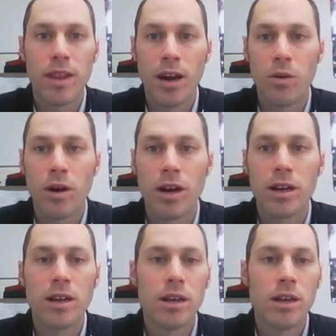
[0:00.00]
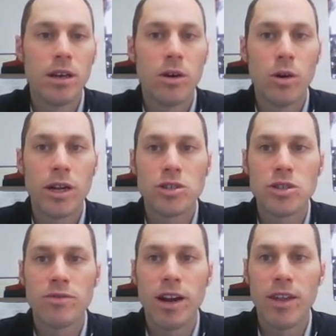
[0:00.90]
That'll work. Or you can
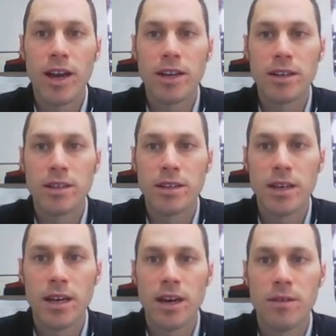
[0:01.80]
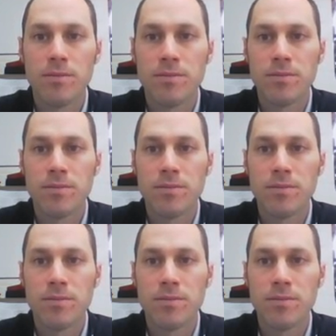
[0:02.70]
just find that um,